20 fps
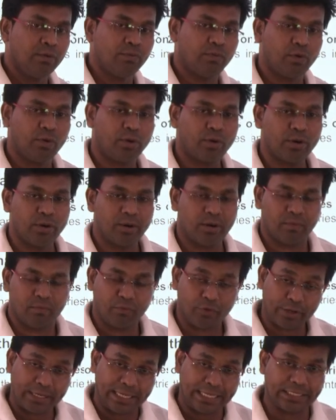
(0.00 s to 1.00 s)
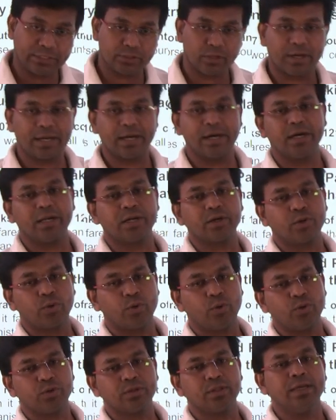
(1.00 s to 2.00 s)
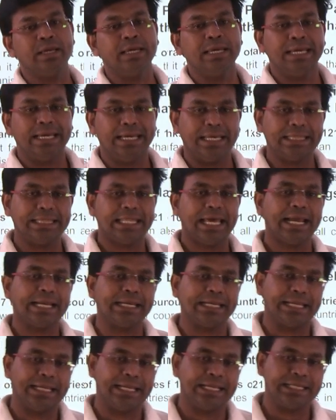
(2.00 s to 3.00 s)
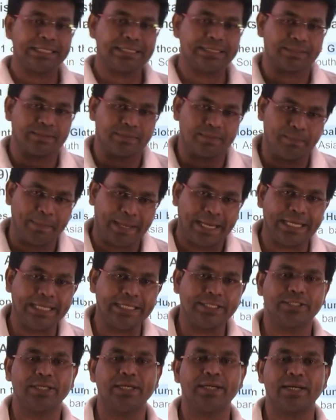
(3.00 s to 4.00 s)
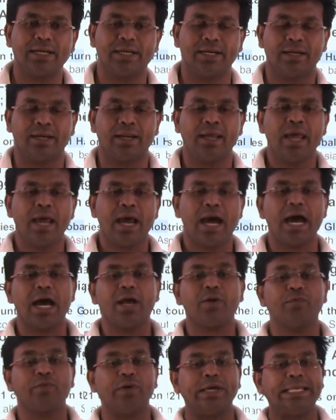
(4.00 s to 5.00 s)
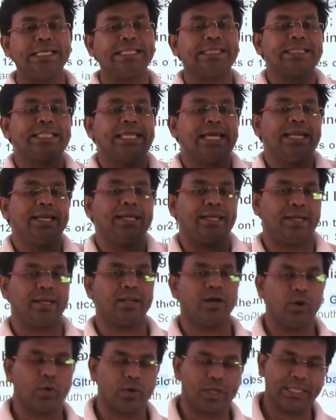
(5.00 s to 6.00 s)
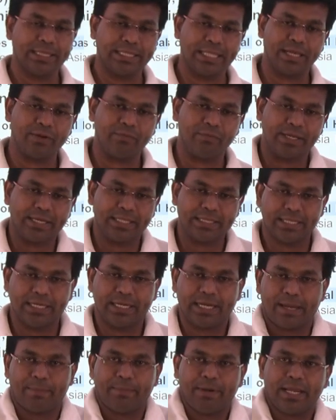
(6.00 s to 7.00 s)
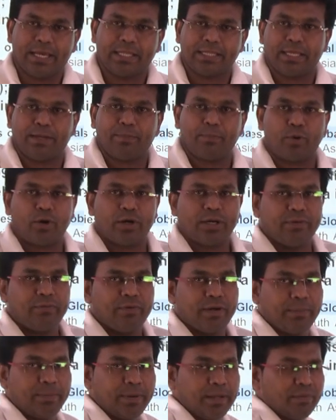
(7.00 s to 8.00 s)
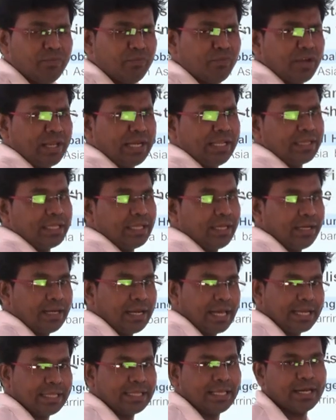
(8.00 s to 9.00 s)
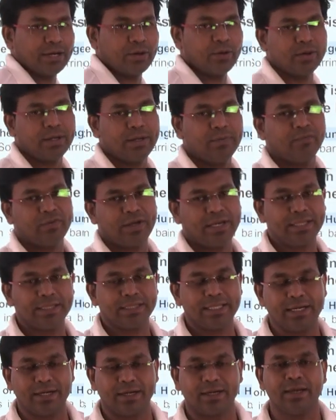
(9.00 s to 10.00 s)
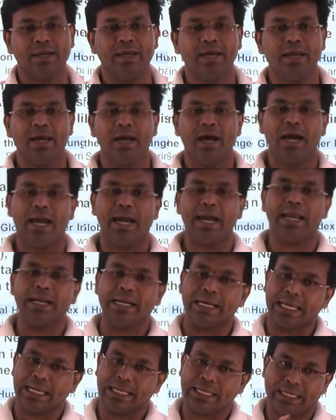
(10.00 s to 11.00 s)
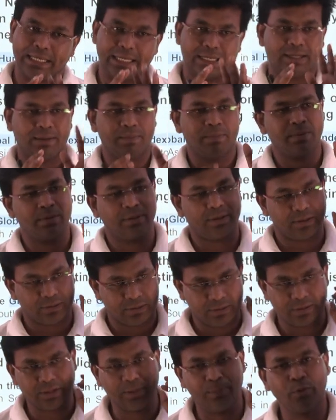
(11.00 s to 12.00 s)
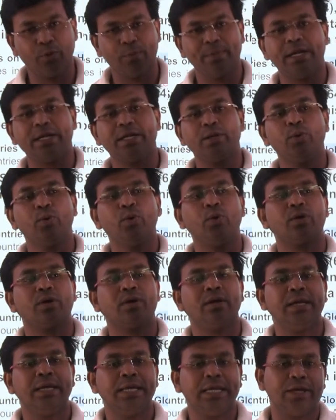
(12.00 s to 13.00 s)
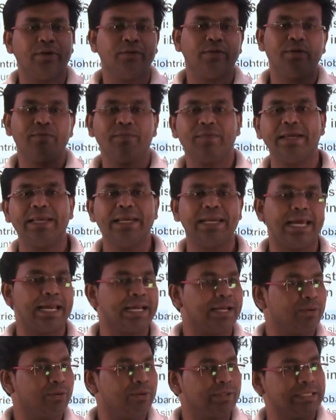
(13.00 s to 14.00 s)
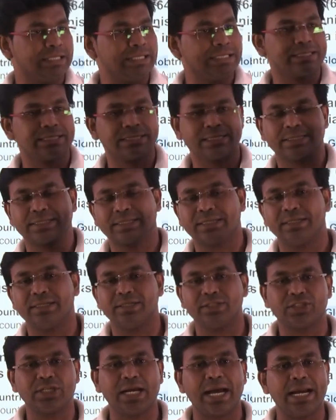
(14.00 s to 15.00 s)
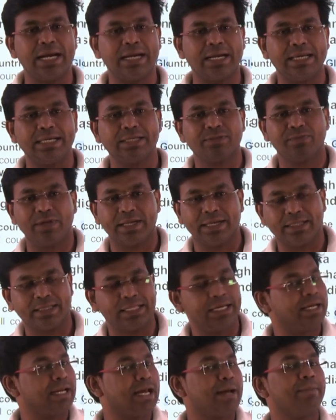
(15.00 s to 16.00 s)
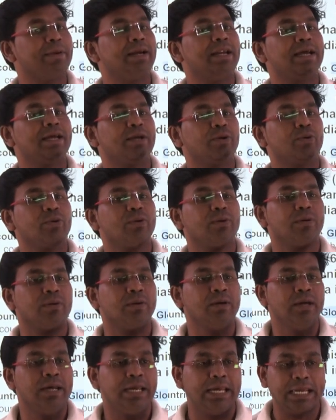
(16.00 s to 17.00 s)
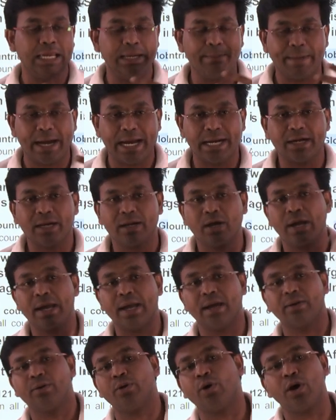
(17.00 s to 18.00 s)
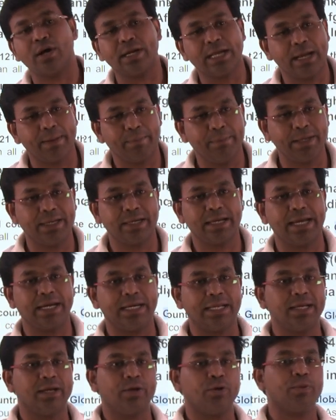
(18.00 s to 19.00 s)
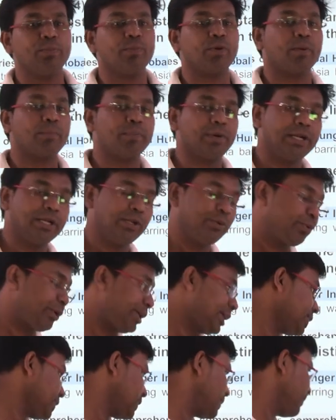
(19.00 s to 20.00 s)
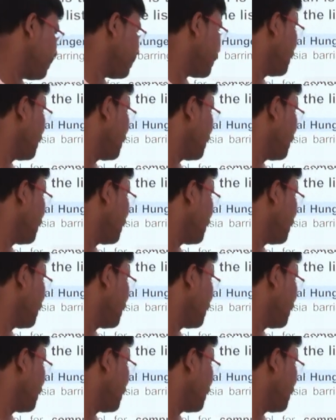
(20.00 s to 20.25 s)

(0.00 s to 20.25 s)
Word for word: for his or her growth. In that case, many children are very thin. Okay, they are very thin. Their body will be very thin like that. Okay, very thin. And the moment you look, you will feel this child is very thin. He might not have been getting, proper nutrition.